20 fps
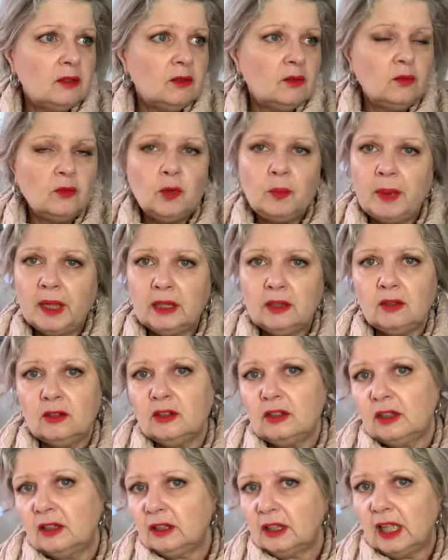the patterns
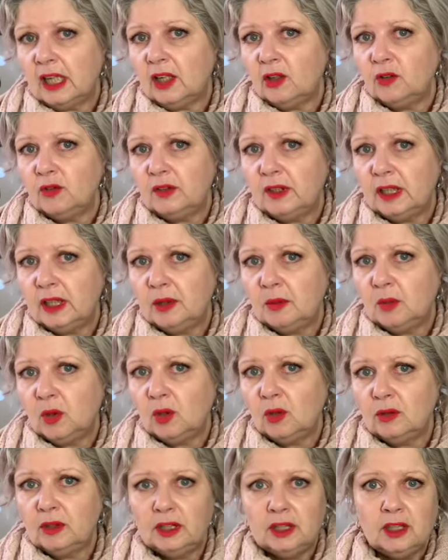are now available
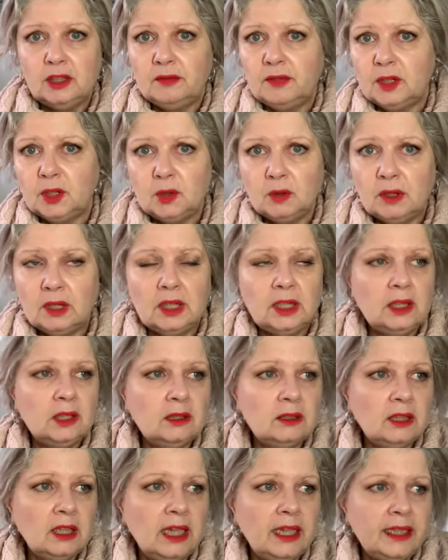individually
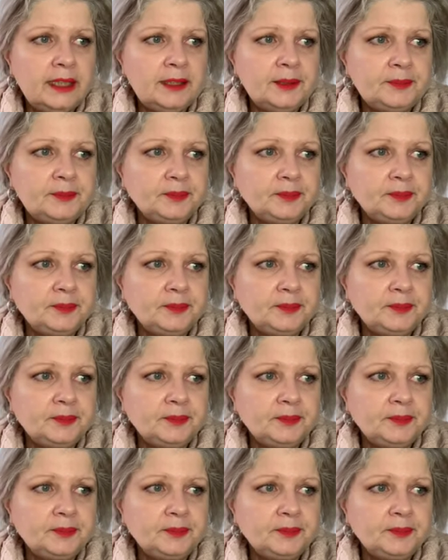online.